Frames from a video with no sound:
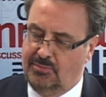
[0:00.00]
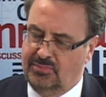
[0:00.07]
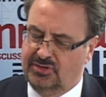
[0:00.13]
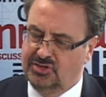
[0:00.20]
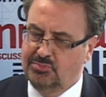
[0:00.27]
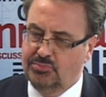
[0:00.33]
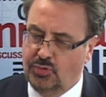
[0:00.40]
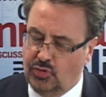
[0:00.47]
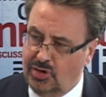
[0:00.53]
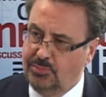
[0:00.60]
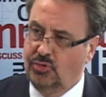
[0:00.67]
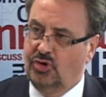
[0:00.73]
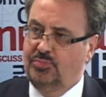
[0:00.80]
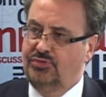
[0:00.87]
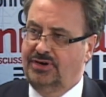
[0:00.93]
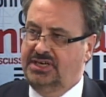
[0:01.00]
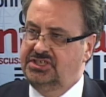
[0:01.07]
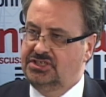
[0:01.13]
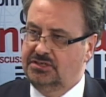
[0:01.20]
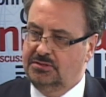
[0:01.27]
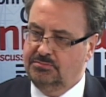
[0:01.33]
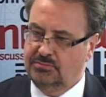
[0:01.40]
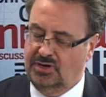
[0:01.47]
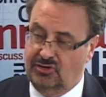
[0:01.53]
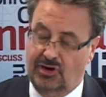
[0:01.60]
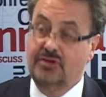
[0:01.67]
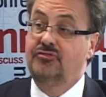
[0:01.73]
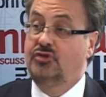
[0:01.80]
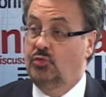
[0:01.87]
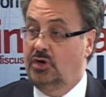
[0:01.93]
There's more and more pressure
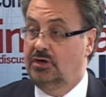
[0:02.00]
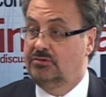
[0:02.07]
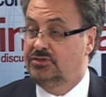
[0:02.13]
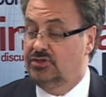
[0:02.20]
around the world,